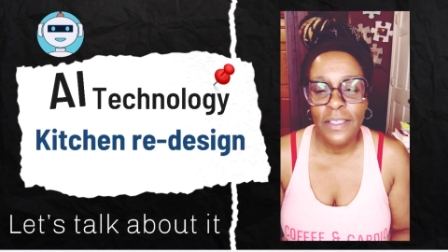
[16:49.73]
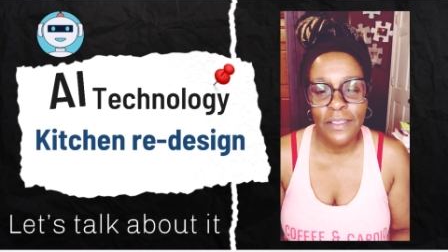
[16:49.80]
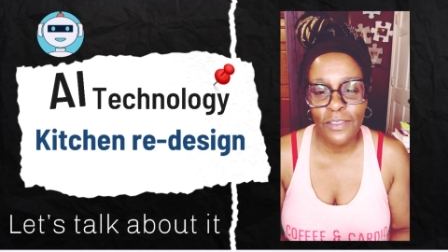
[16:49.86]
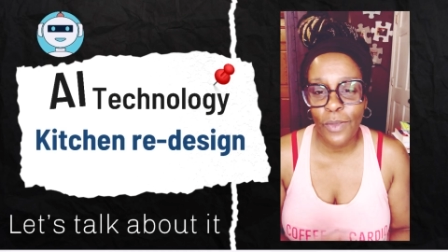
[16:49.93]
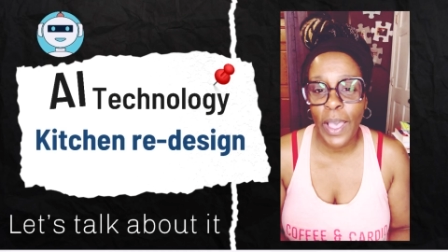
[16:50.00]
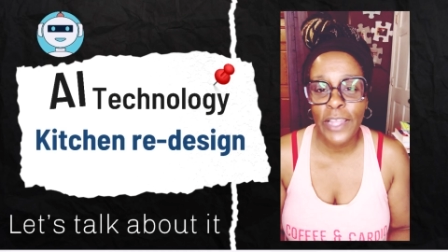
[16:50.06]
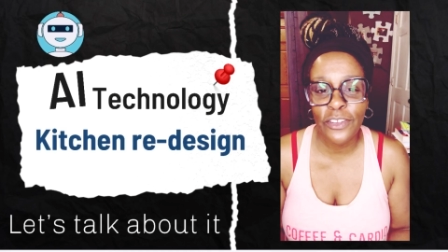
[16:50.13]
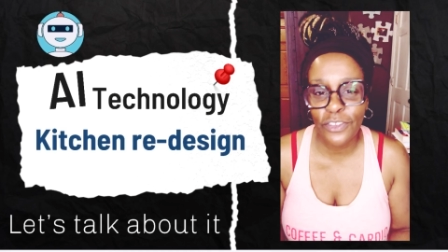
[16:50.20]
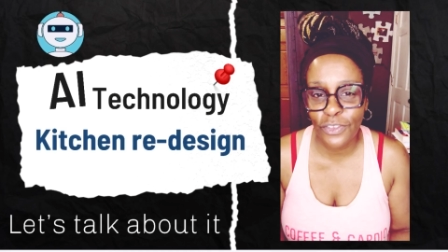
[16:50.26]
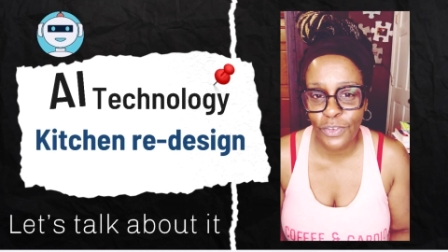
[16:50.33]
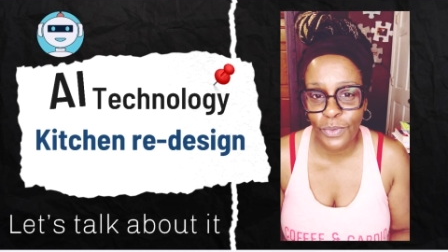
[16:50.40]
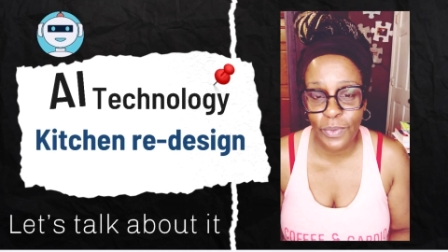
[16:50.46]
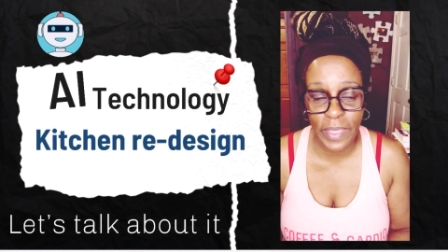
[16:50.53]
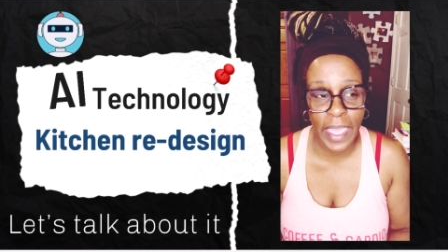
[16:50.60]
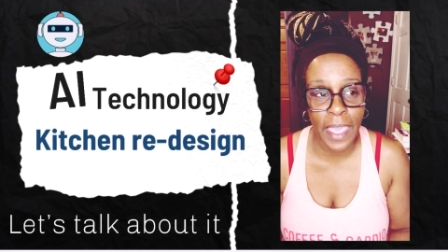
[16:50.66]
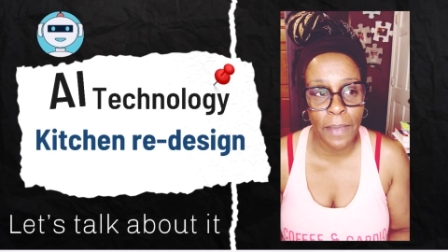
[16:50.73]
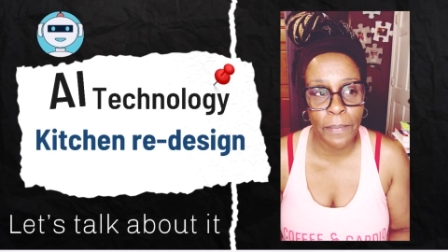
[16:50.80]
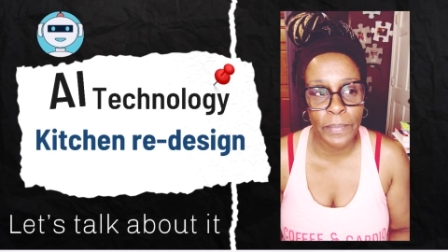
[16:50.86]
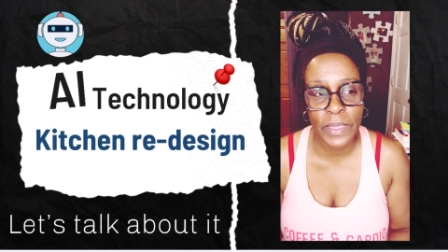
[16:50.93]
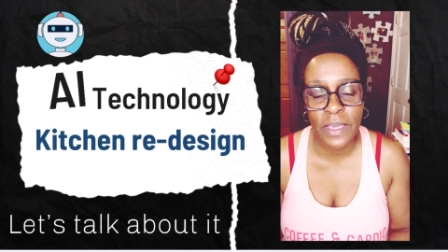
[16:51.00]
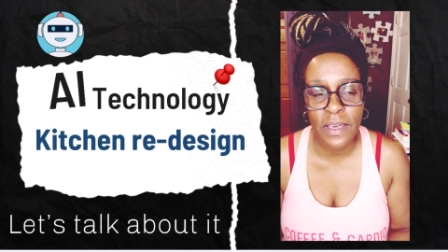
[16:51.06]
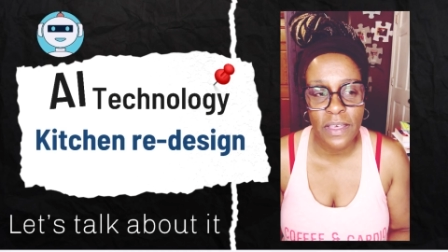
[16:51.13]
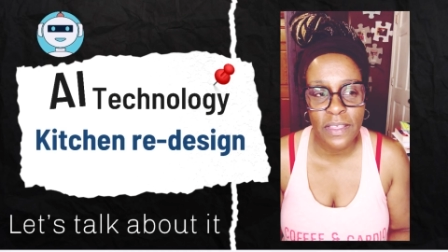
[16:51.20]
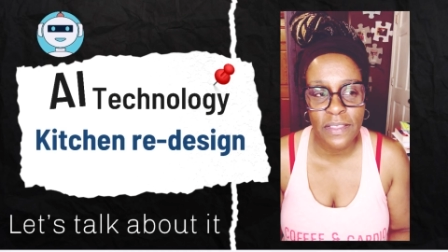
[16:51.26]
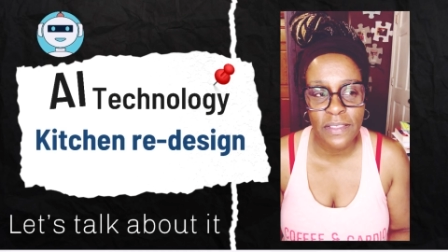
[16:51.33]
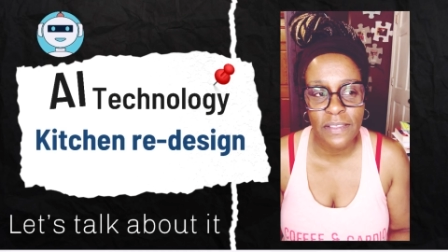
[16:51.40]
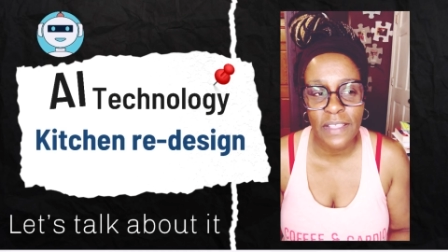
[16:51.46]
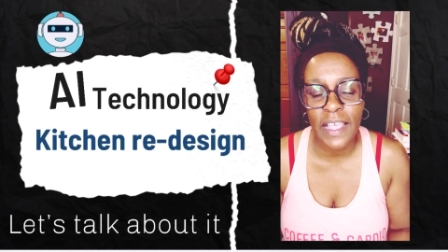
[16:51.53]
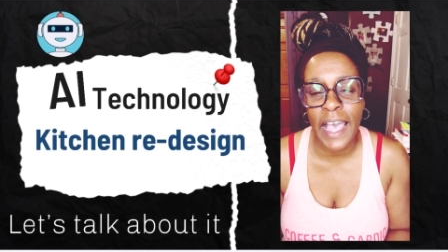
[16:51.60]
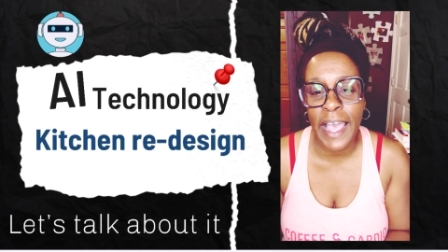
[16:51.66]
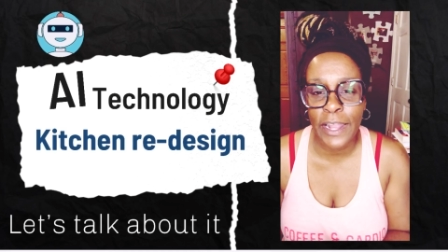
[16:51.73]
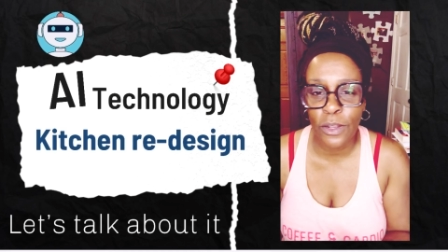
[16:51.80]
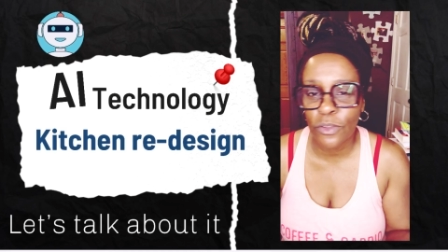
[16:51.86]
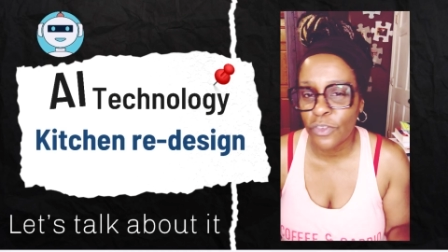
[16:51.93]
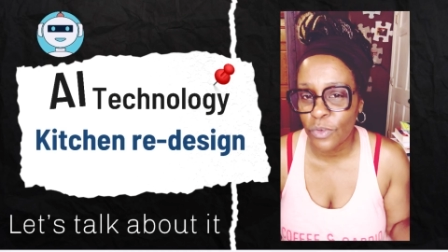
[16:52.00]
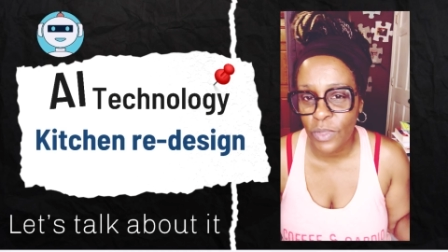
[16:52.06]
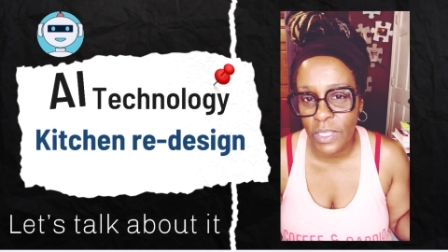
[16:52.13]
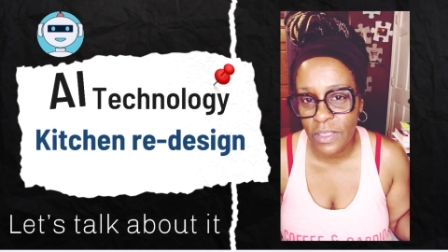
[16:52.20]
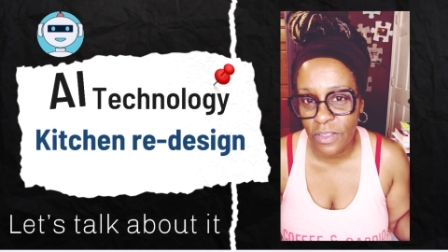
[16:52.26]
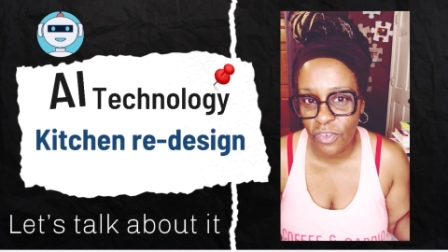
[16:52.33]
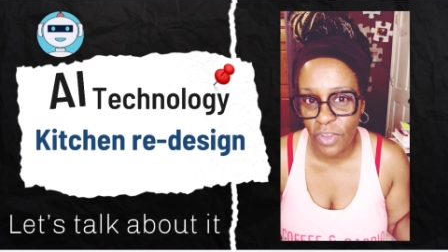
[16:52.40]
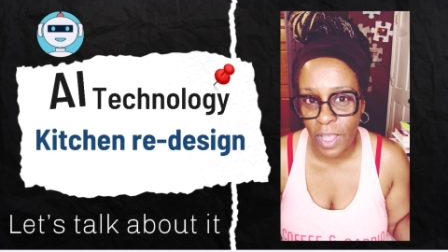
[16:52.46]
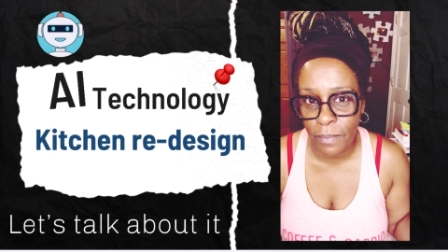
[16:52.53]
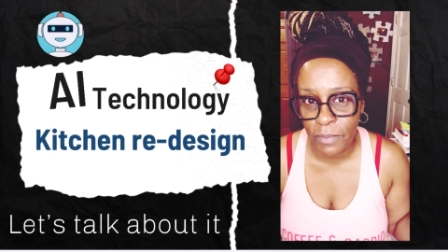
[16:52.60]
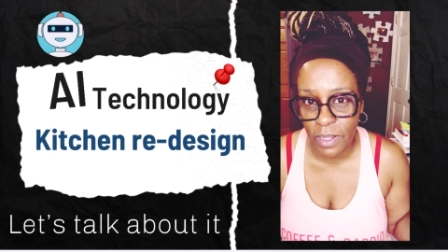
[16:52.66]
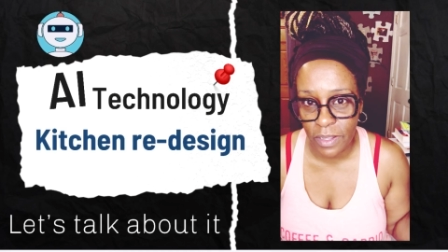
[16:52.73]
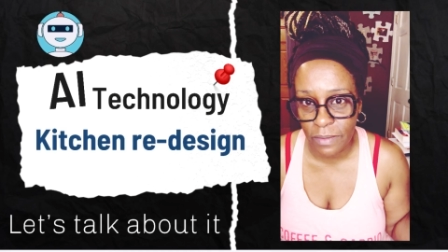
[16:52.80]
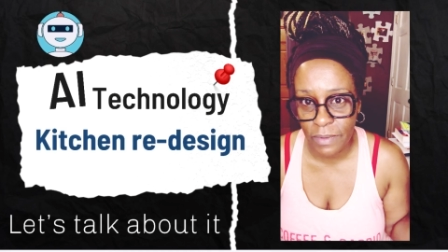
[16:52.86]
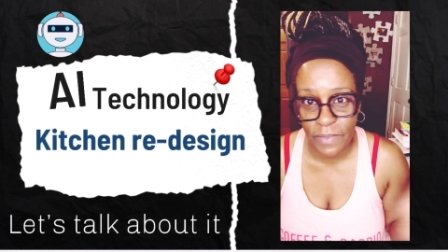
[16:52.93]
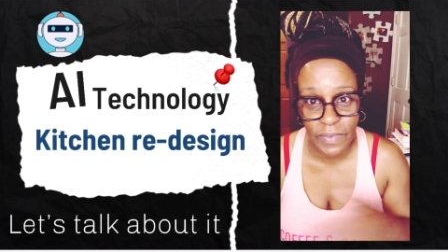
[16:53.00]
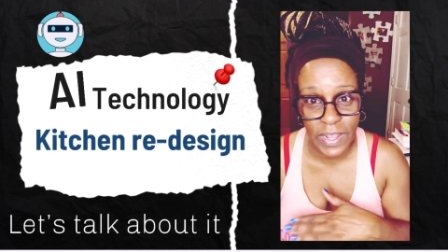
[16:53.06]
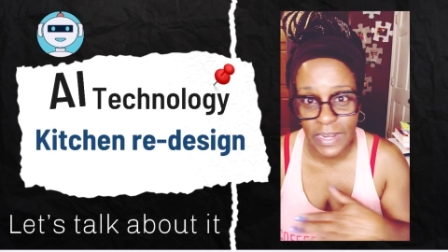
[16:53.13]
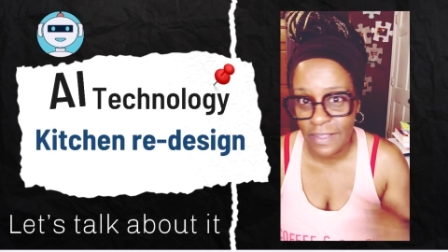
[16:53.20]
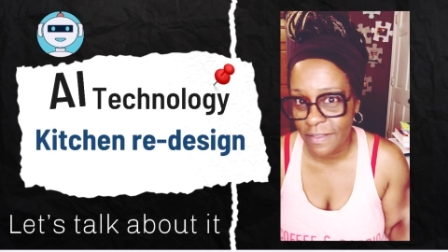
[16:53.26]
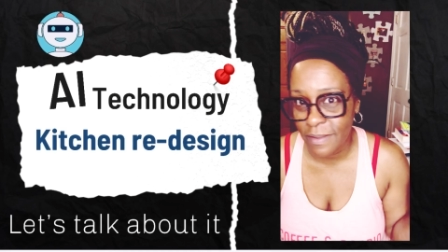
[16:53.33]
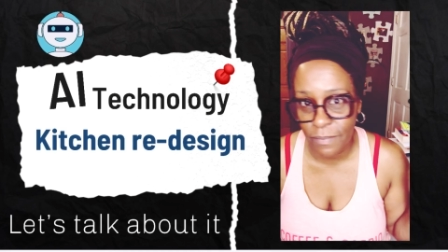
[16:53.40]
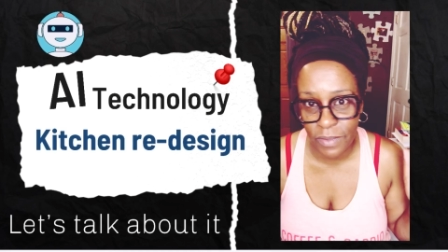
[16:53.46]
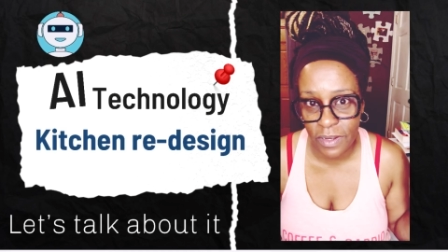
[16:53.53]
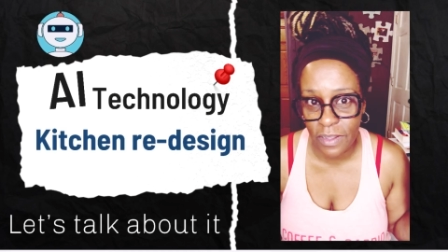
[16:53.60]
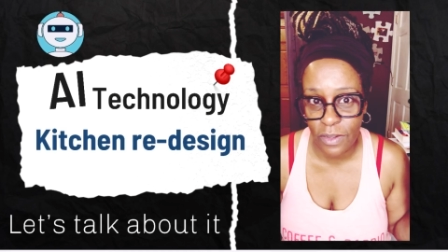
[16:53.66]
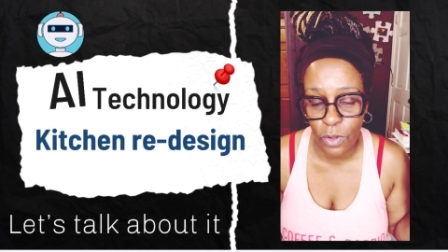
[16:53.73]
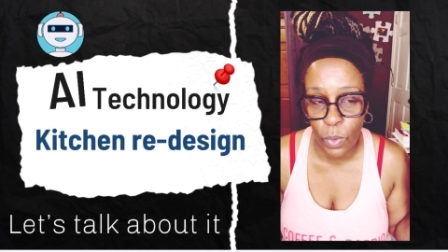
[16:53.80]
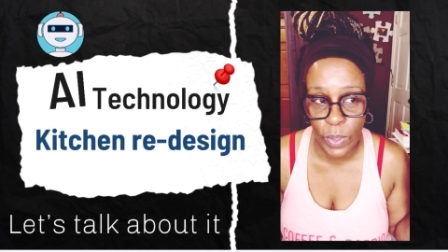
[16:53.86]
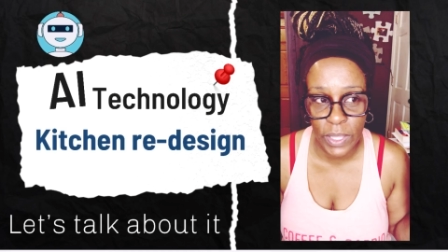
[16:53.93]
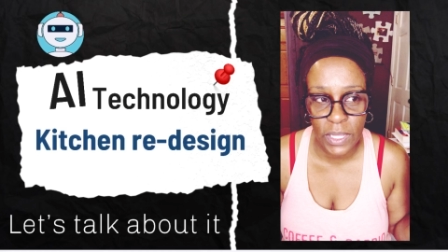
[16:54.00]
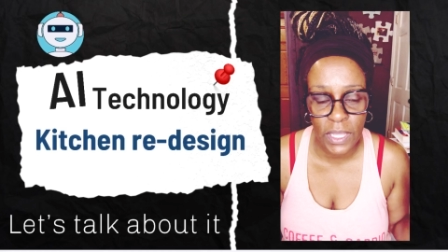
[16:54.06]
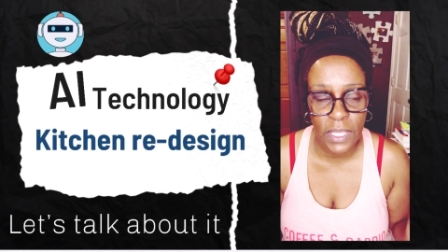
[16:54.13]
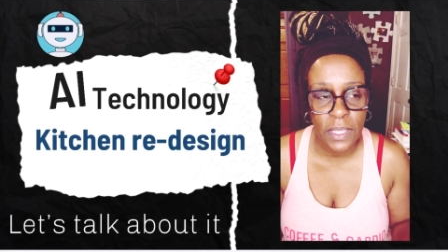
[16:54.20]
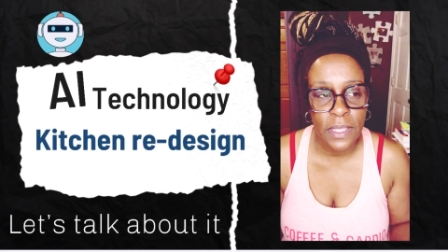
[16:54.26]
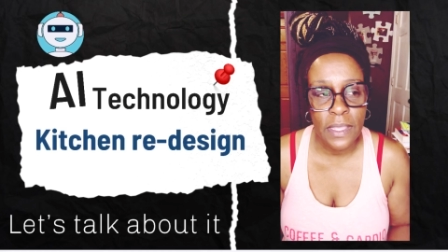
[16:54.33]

So I just do that because I know she'll get the job done if I need something done quickly.